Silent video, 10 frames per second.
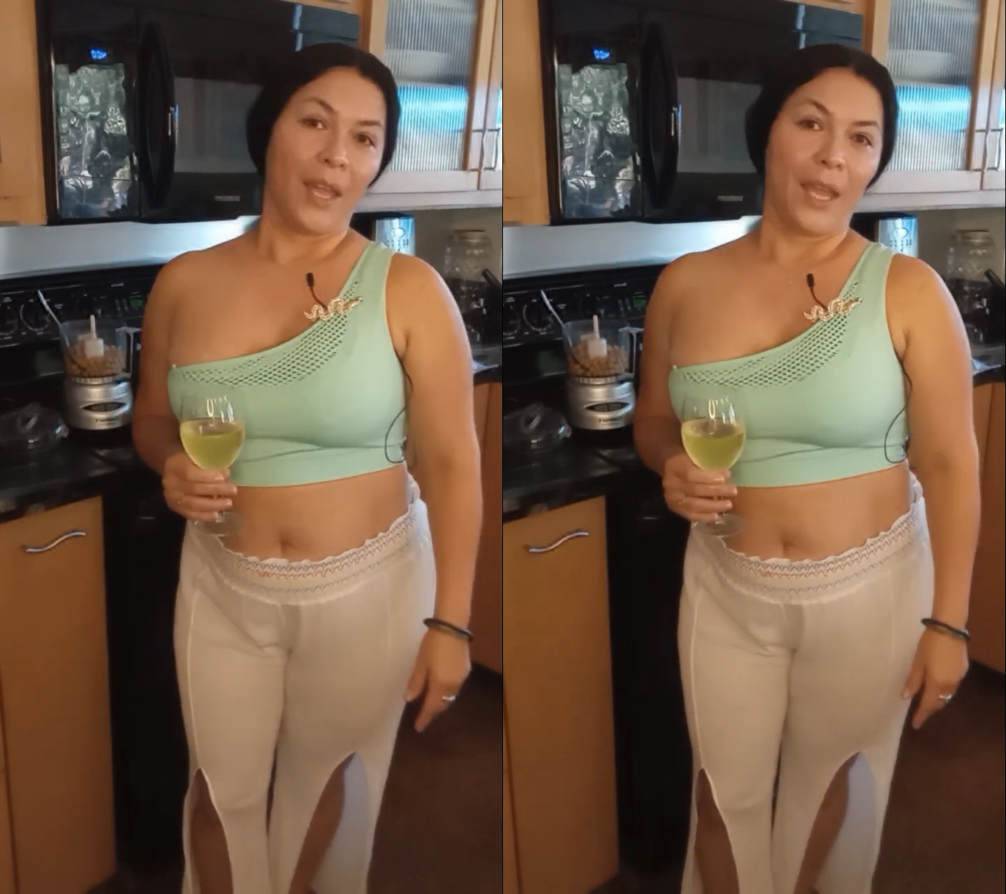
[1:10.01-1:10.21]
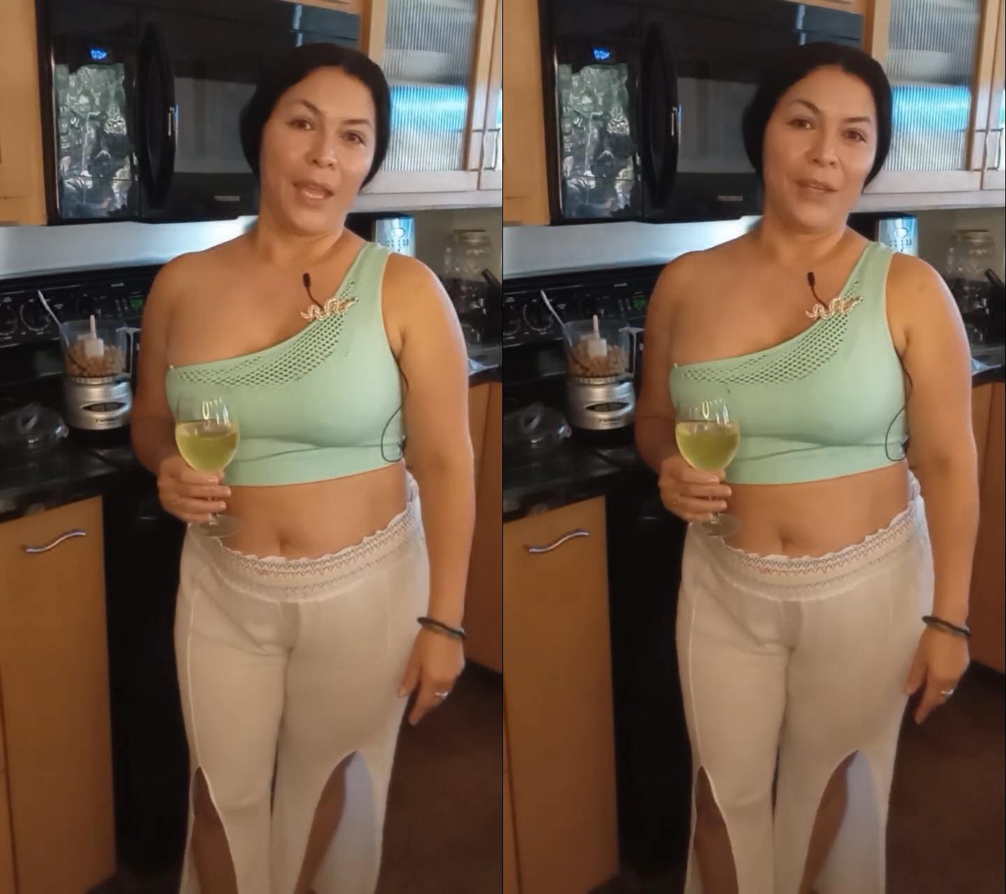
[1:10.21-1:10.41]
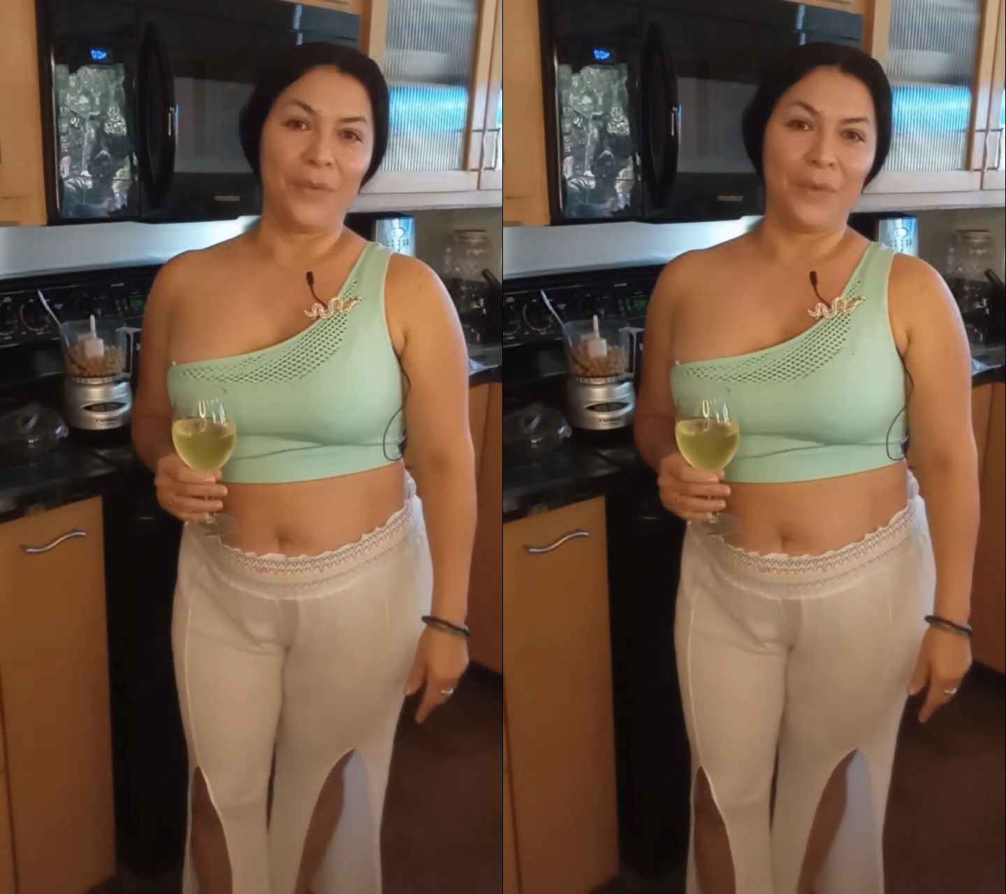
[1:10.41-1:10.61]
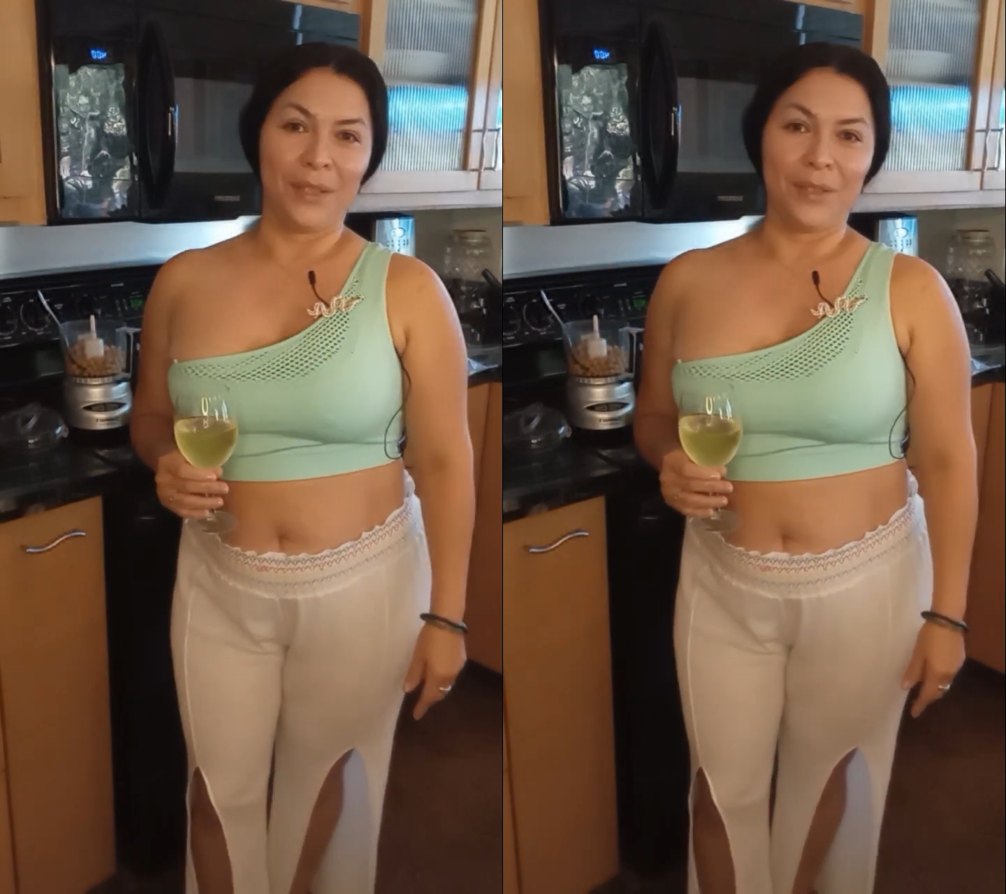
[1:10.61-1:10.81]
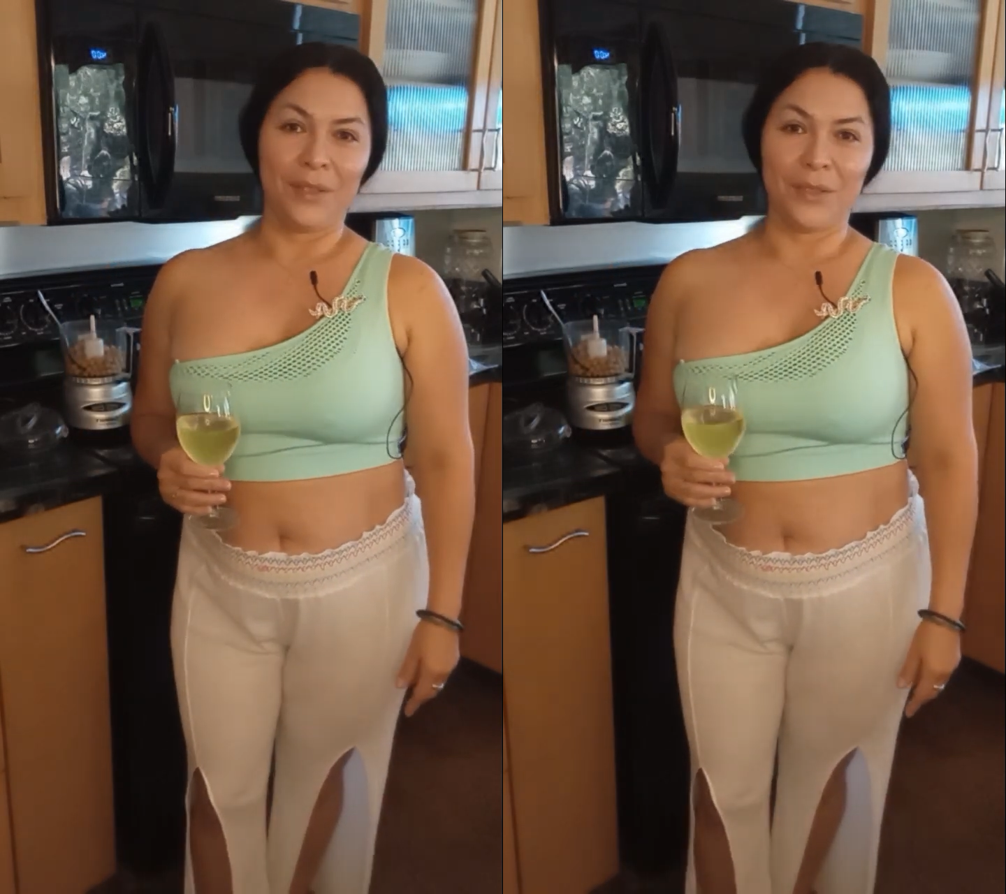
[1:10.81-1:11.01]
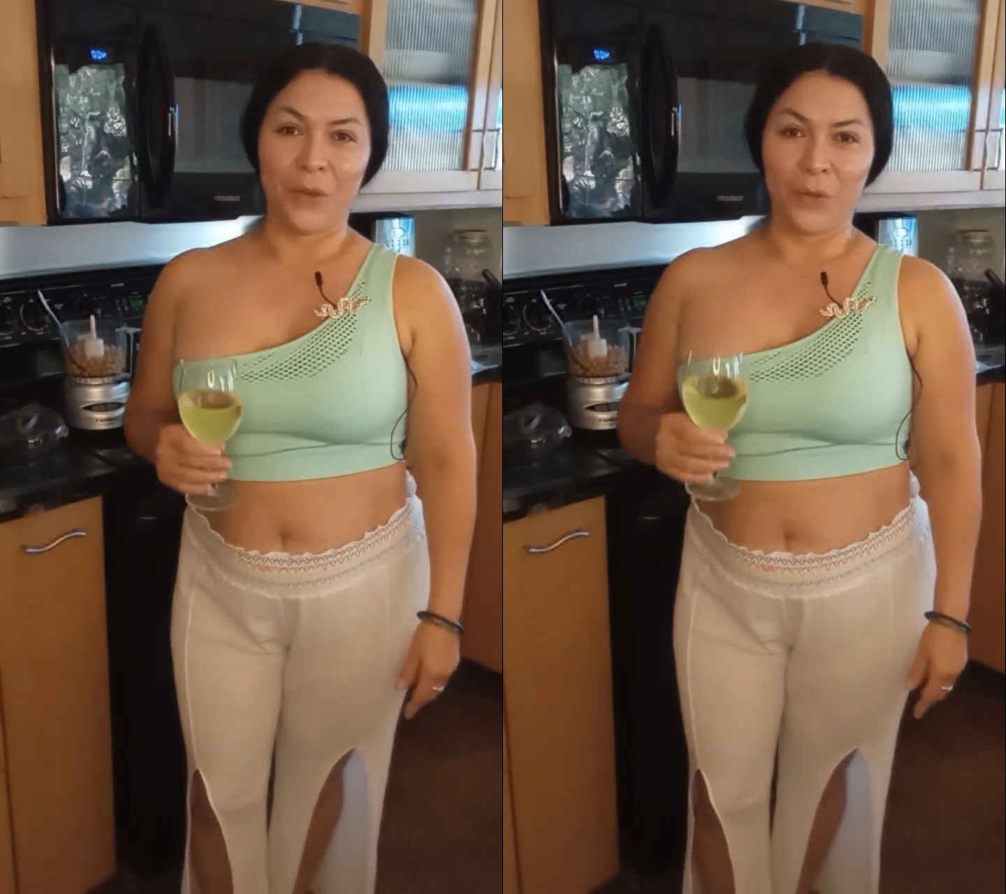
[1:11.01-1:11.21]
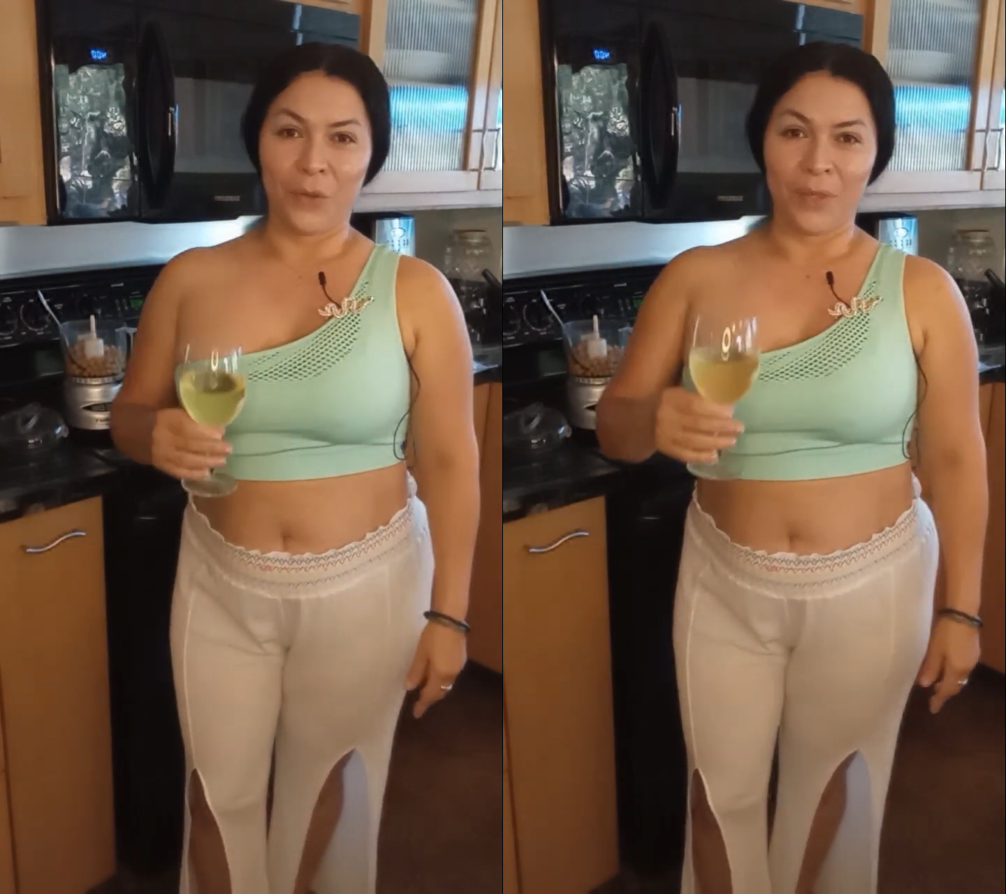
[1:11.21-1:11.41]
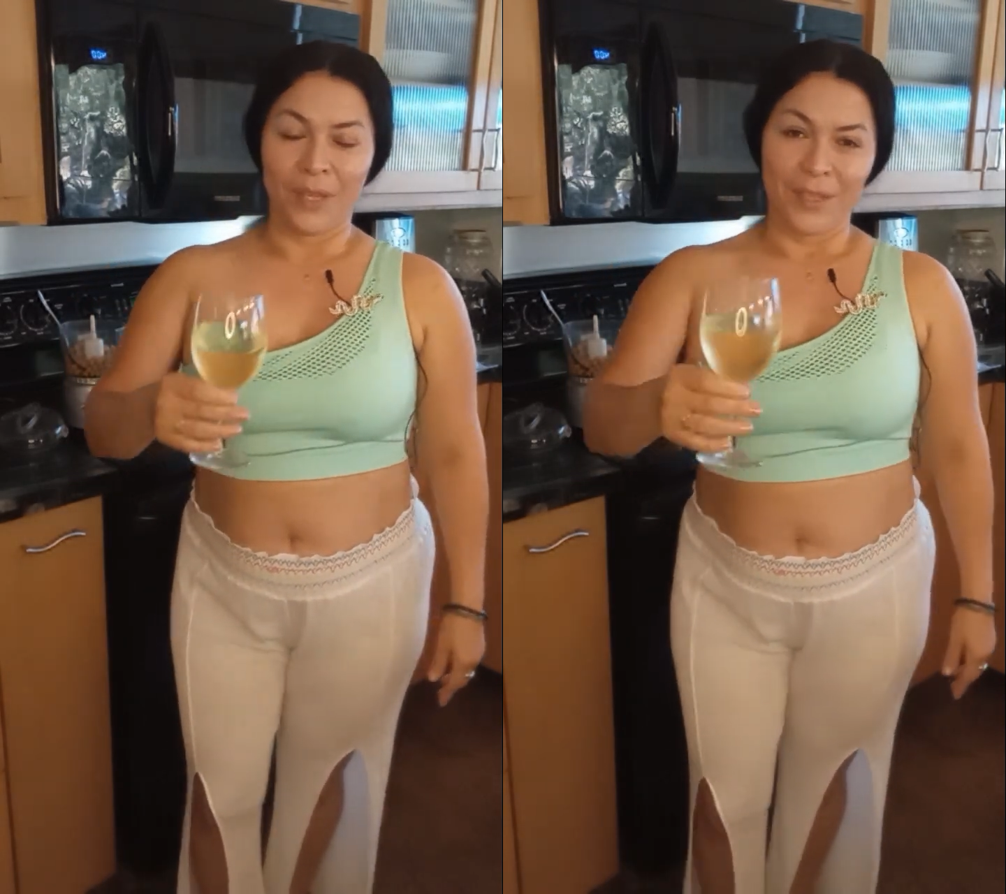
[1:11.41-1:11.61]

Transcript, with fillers: Anyways, so